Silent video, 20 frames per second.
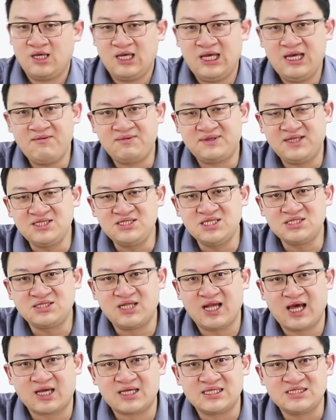If this is
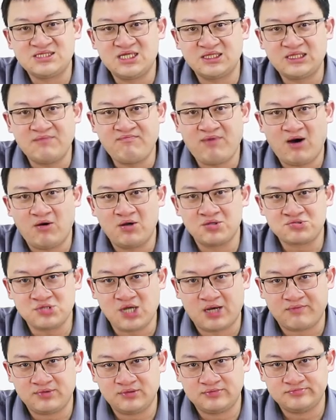like a sudden power
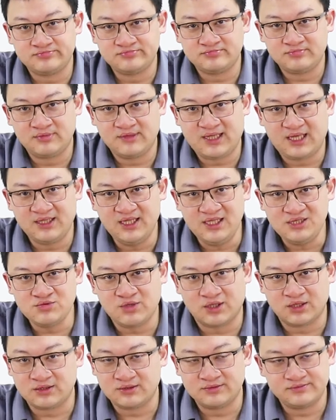drop, like this
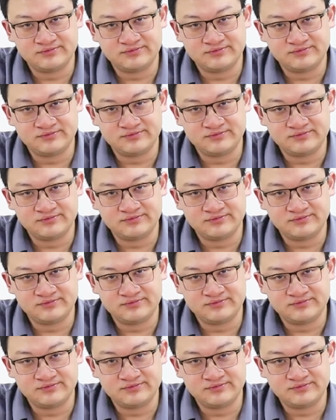one,